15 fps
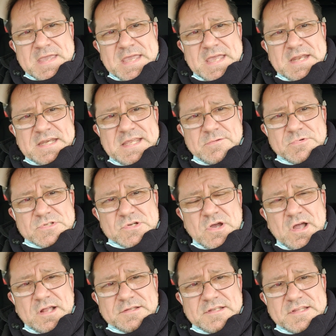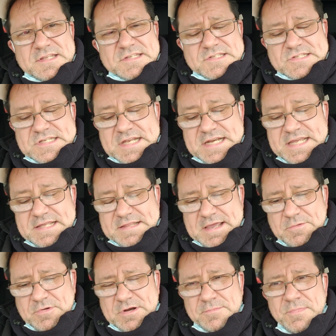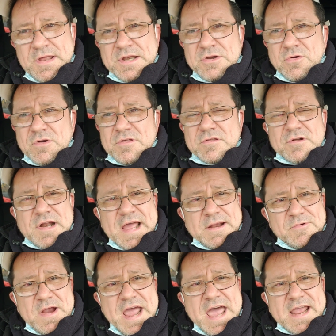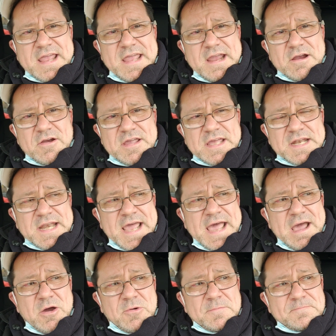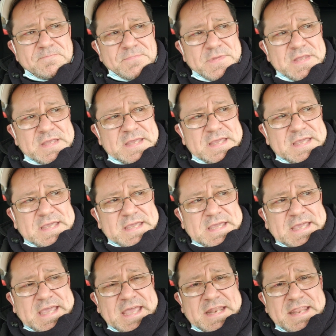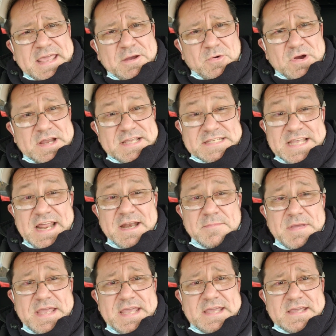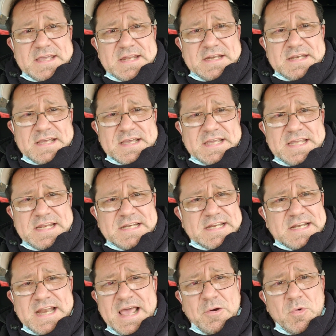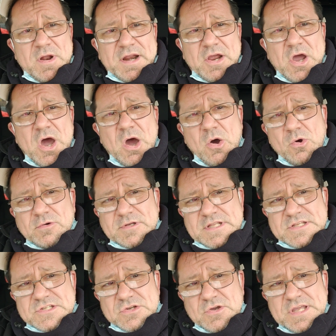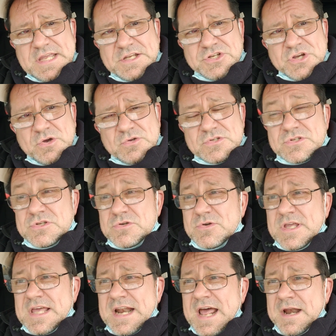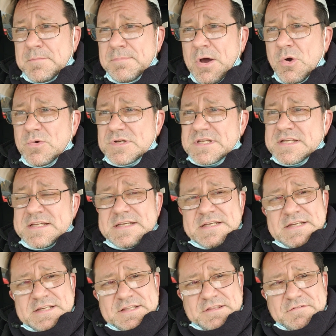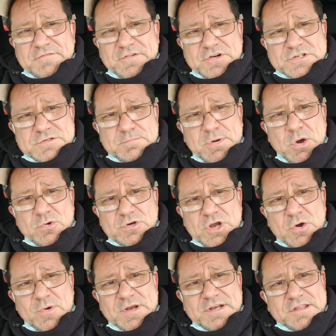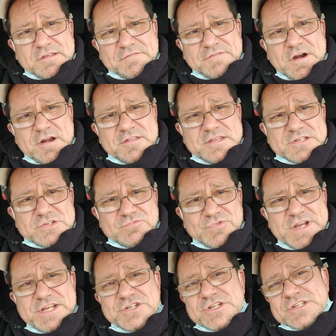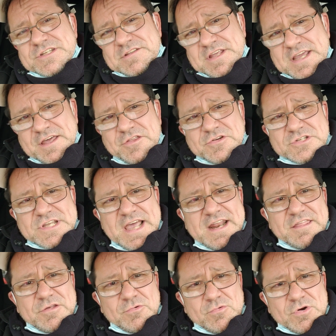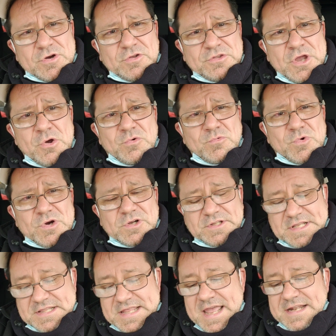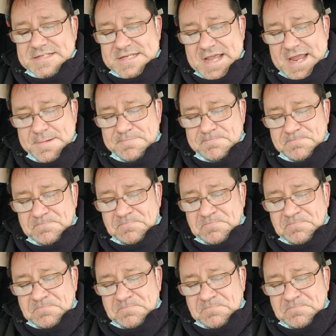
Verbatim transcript: And he was called to this city that would have been northern Iraq area now. And they were his enemy, and uh, he did not want to go. And so he chose to get on a boat, the first boat going to the farthest reaches of the other side of the world, known world at that time.